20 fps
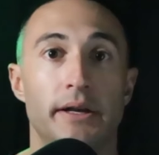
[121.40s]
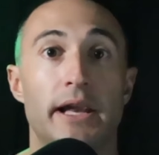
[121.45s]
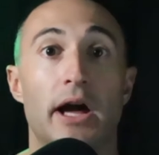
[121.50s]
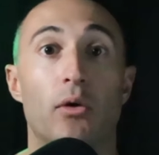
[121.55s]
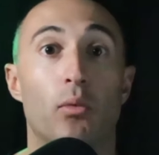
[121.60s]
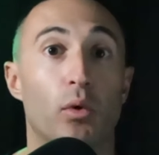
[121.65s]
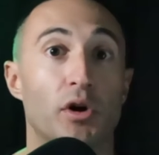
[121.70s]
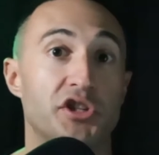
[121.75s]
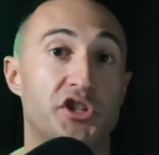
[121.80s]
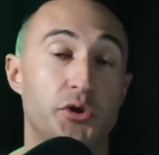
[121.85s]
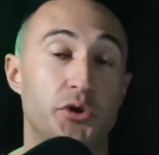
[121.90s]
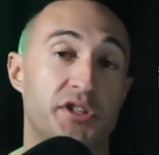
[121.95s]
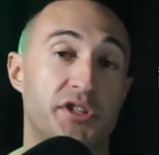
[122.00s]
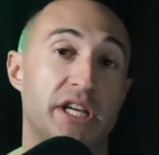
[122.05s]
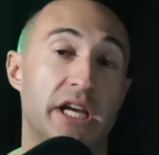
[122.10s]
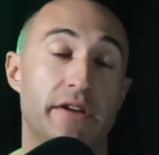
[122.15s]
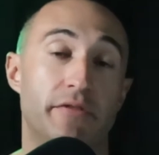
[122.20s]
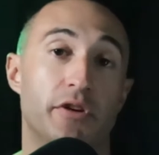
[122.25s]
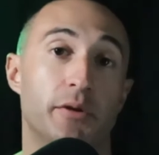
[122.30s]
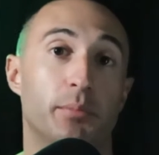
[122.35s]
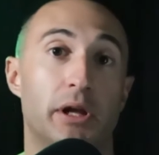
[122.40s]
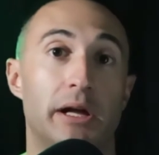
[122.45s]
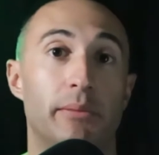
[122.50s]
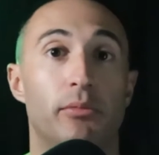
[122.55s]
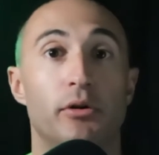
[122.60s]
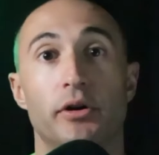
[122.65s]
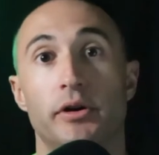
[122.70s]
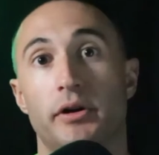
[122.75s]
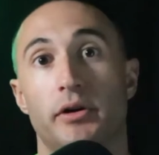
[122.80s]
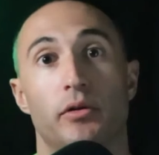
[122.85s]
Now, once you save your
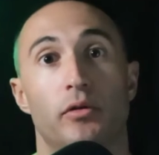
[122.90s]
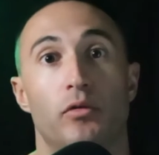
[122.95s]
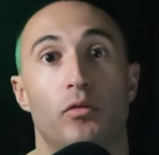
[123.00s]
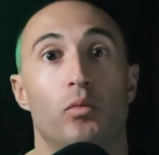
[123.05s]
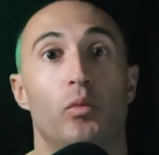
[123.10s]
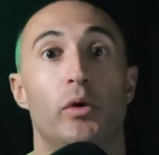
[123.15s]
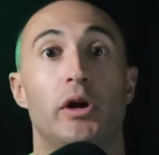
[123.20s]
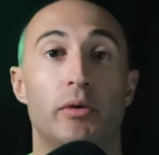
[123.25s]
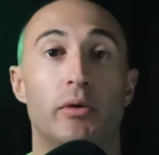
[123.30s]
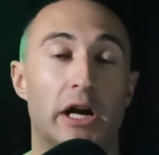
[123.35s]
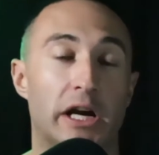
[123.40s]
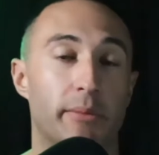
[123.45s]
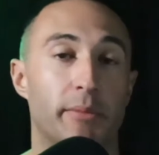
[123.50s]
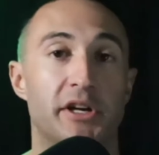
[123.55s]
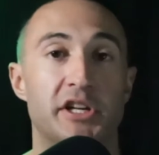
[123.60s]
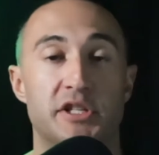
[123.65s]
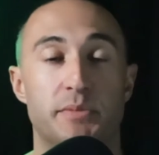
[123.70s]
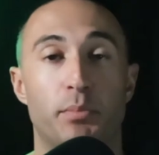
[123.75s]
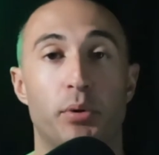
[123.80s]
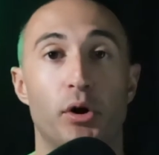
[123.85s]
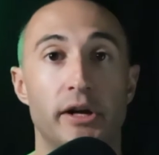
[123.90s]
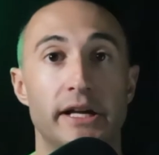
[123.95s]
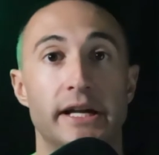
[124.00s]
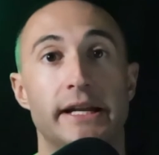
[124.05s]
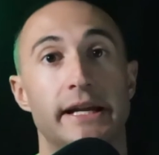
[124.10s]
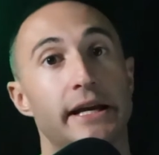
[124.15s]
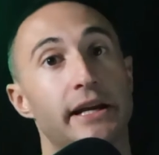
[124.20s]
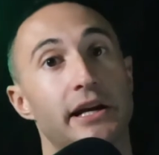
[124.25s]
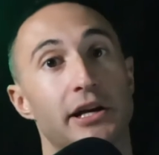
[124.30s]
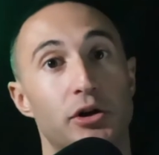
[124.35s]
playbook, we recommend just putting
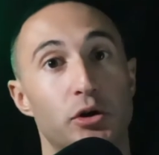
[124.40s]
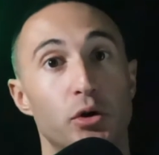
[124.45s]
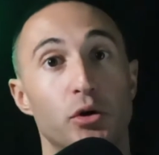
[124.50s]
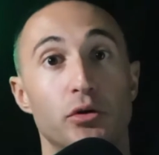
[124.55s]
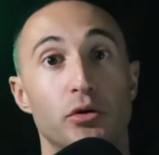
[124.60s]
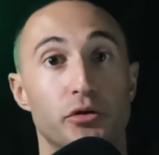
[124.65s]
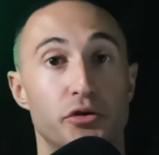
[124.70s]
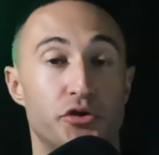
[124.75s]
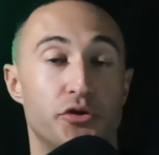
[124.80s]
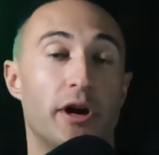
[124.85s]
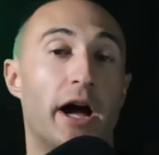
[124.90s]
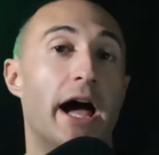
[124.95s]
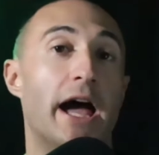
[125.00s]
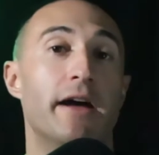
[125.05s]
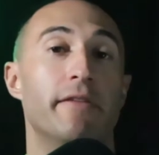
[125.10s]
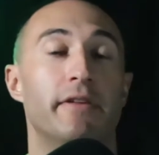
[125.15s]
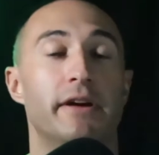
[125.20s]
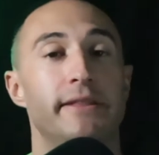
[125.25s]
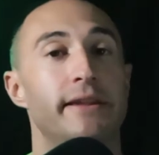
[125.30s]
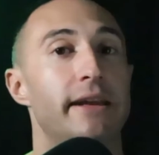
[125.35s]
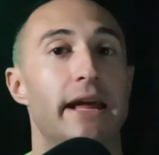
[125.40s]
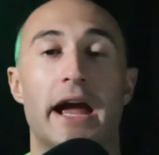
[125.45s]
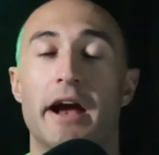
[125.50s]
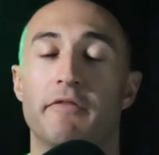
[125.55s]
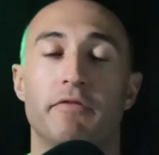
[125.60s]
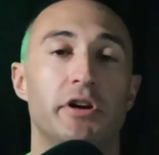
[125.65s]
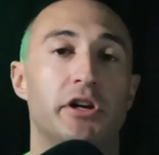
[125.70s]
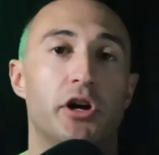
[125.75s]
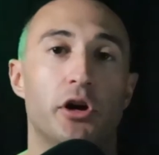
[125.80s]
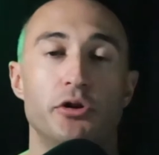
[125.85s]
it in a Google Drive, and then
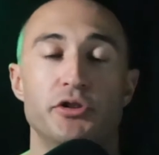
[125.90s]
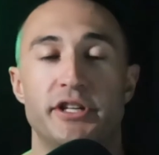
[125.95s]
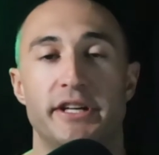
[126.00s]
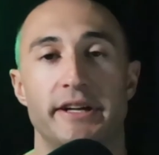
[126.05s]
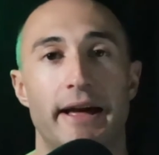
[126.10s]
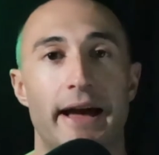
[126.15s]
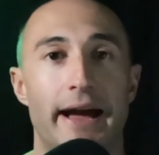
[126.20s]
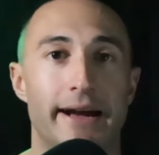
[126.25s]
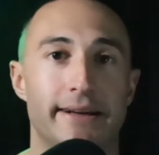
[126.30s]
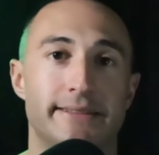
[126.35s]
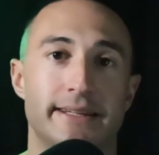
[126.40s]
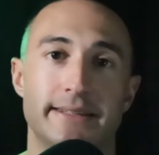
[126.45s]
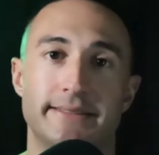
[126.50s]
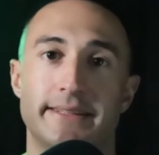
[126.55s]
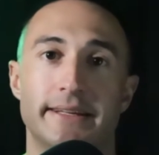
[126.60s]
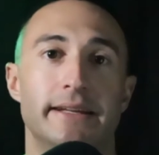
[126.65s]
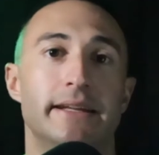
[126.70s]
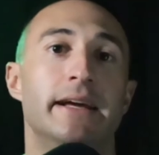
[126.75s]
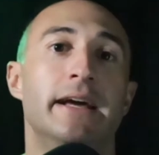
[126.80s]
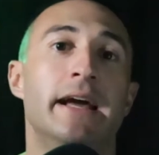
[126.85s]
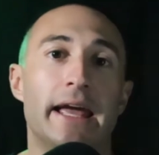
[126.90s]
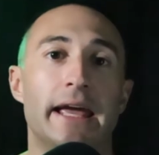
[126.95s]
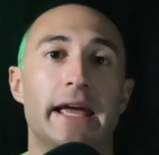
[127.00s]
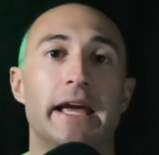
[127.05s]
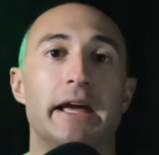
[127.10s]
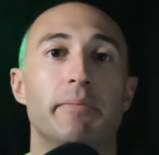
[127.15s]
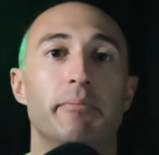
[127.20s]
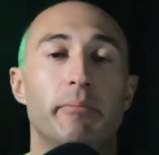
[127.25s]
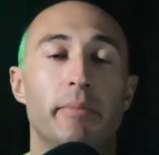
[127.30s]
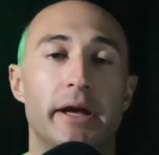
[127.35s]
every coach can access it
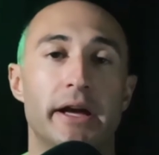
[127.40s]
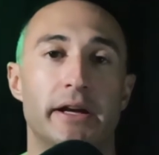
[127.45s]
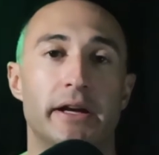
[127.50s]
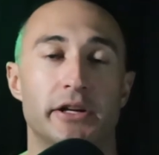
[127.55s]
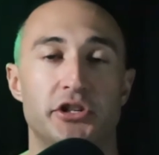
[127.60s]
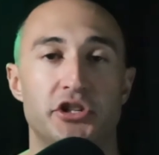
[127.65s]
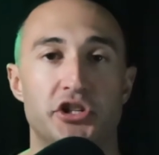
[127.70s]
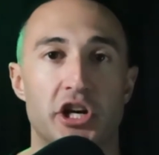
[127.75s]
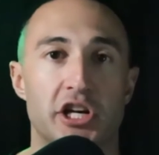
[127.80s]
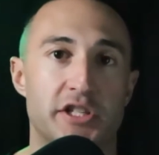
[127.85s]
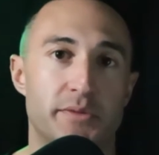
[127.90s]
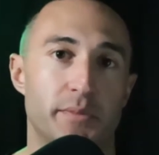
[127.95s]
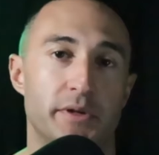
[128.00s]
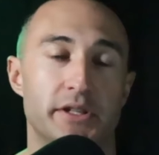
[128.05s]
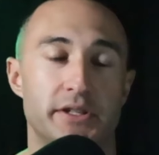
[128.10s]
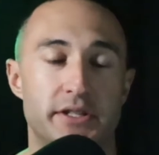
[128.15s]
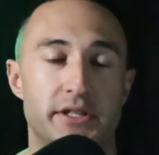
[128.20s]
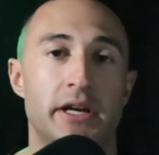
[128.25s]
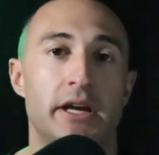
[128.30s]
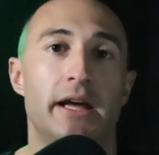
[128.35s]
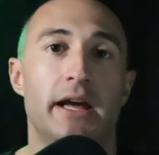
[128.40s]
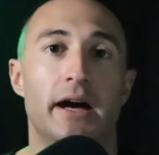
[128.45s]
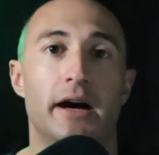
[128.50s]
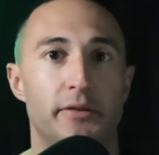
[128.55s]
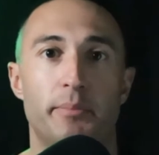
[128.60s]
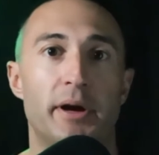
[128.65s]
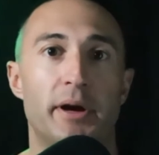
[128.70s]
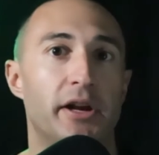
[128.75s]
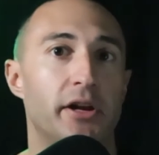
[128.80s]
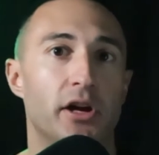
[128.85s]
and make adjustments
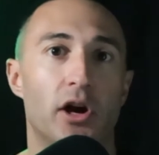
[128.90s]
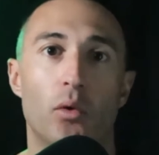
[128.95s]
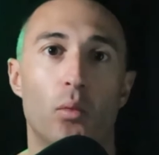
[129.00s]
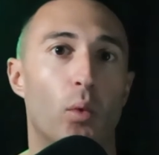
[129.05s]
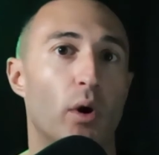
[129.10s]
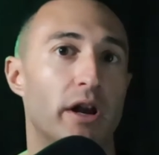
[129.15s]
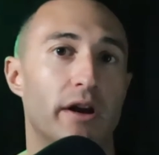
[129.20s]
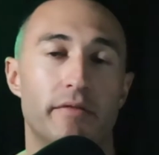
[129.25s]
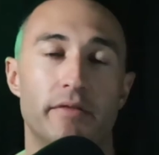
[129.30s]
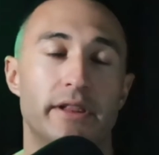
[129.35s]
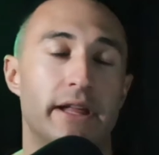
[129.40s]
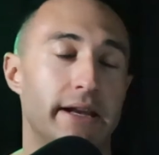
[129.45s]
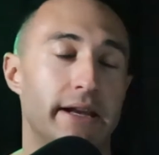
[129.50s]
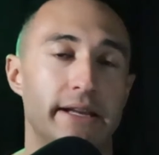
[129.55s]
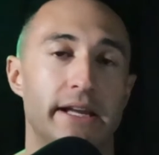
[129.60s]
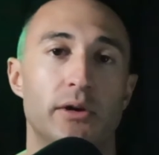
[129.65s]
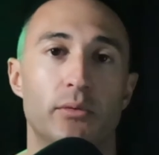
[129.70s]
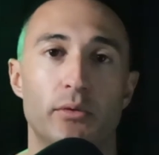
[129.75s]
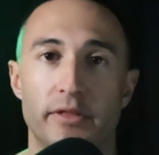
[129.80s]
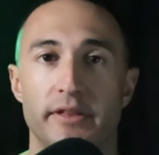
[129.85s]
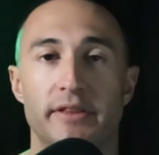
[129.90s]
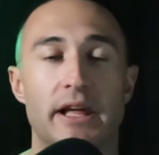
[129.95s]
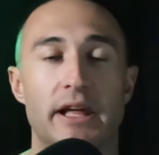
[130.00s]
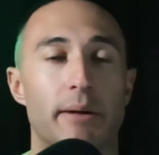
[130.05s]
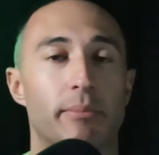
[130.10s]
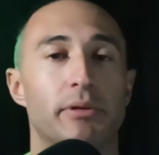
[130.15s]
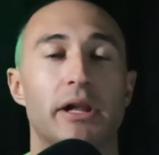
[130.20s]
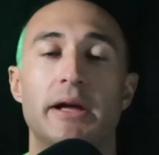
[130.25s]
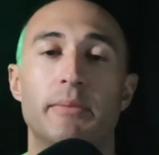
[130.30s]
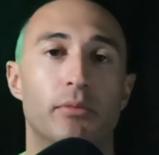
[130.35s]
depending on whatever they need within
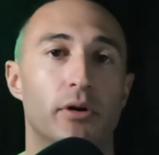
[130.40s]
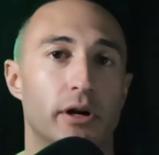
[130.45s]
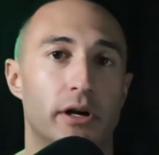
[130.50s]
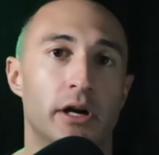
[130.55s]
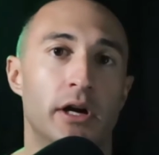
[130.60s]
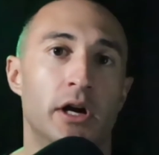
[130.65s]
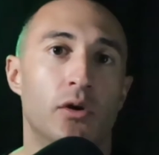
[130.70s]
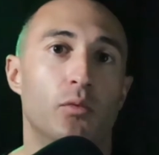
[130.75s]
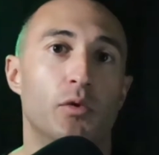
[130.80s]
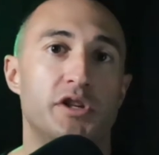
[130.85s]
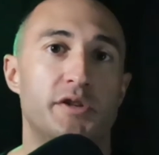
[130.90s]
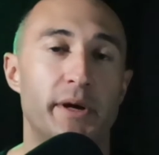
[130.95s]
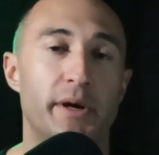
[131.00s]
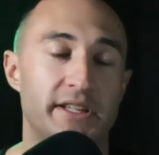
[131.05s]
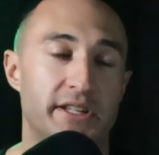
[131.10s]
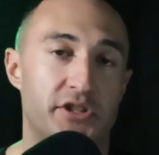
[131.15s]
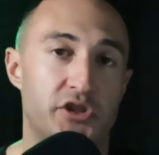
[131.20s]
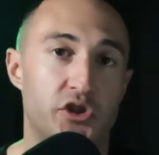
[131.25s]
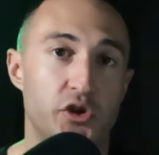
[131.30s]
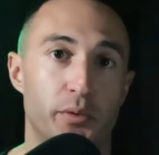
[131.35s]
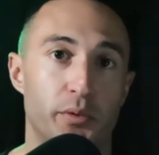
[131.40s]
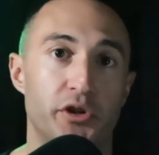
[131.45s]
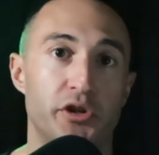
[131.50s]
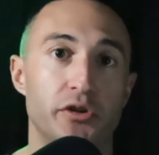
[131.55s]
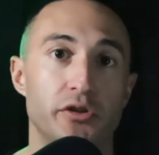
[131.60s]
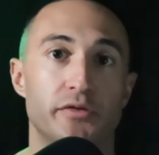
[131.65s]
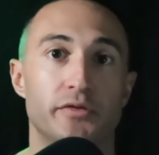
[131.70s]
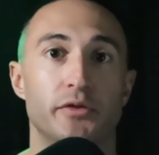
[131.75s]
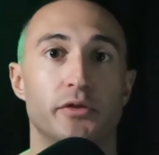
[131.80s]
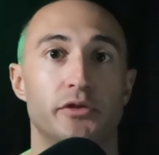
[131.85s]
that playbook, which makes it super
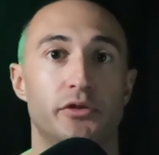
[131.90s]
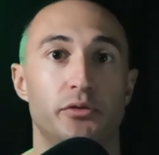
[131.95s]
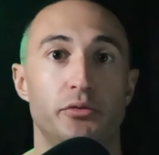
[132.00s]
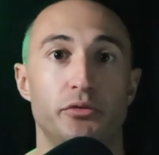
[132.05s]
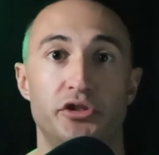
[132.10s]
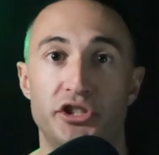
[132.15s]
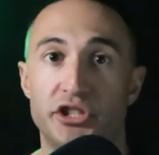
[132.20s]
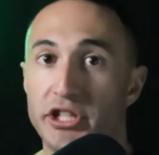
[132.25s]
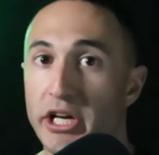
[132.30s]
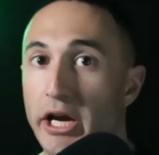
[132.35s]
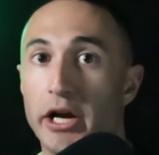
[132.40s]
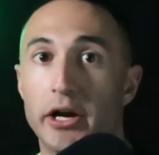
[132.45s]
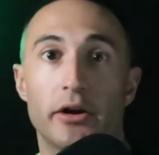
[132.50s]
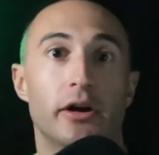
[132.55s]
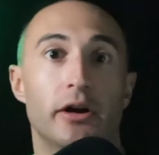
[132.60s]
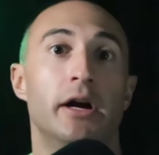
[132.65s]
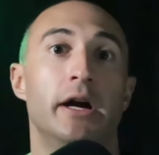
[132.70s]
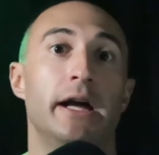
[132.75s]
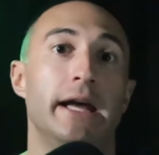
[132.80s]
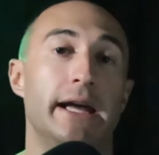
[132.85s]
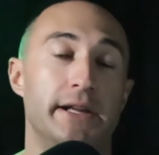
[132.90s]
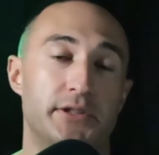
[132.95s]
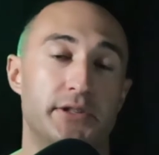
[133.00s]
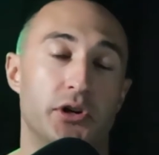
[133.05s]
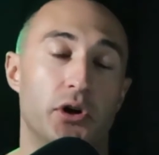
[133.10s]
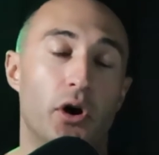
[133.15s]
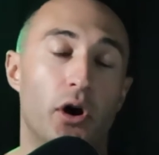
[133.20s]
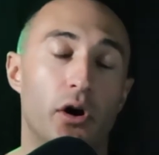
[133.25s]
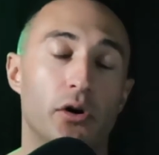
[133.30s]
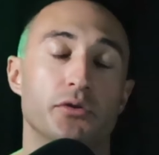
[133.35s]
useful to share and to
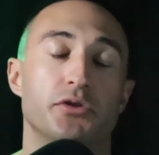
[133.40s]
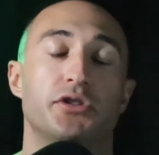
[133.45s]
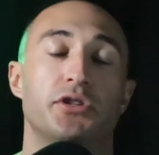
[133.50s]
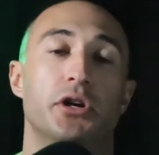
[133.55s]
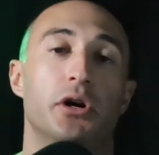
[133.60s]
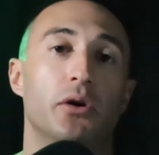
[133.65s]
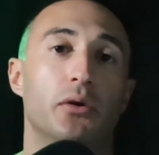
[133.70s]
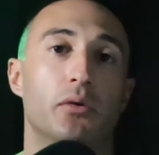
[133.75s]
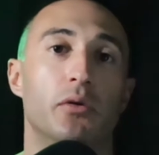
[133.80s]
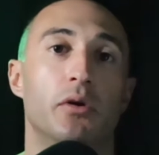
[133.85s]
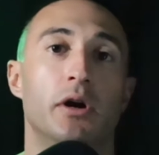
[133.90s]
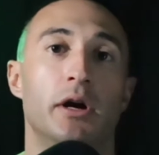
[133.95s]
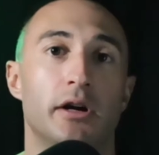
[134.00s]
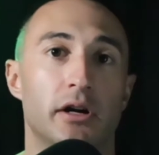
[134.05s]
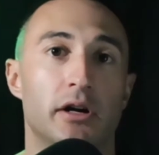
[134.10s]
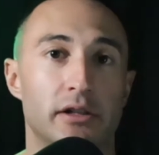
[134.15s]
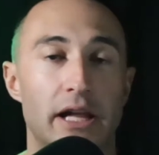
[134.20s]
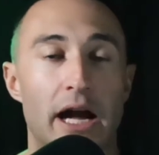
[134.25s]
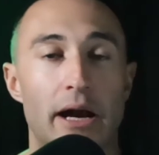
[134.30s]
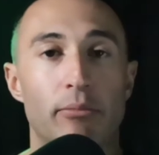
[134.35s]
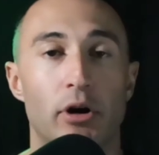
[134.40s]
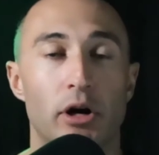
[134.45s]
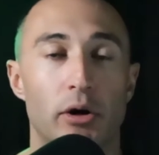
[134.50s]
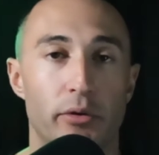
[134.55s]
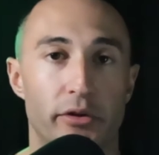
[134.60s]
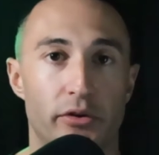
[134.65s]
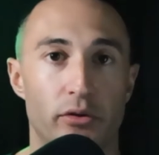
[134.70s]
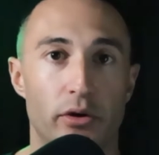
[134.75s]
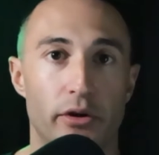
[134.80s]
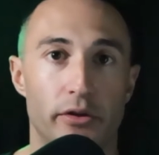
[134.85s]
also collaborate
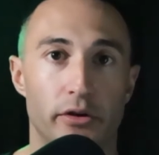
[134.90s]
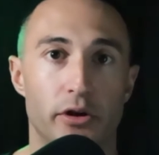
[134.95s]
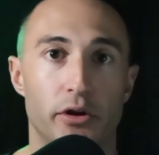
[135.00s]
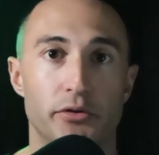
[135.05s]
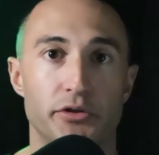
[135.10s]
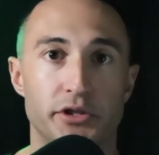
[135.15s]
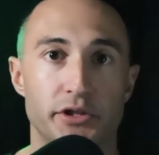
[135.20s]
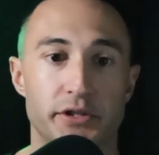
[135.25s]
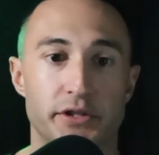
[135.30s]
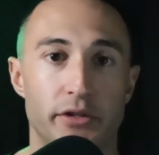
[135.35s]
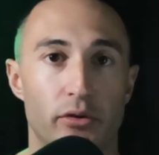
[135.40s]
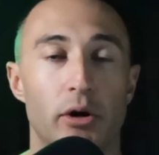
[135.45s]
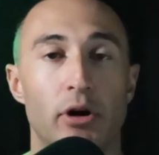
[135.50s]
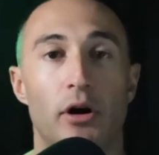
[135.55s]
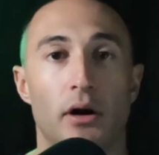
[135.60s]
with your other coaches.